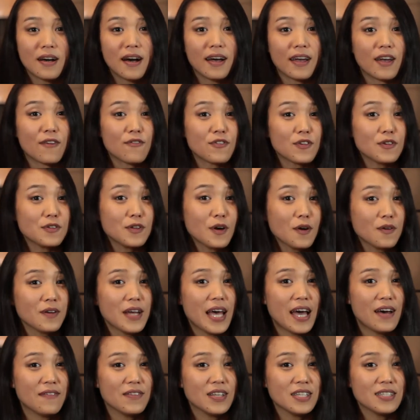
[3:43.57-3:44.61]
If you don't
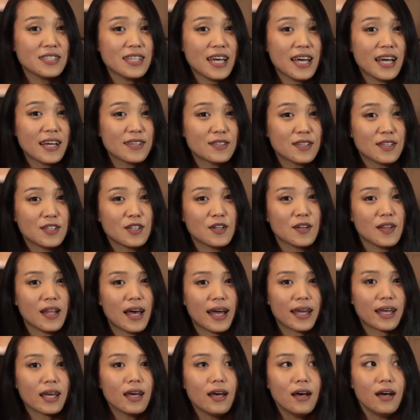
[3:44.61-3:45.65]
have these eggs and you're
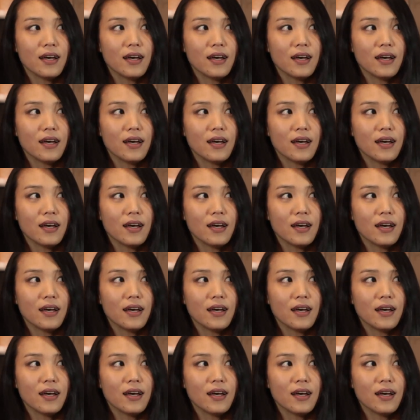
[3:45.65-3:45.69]
like,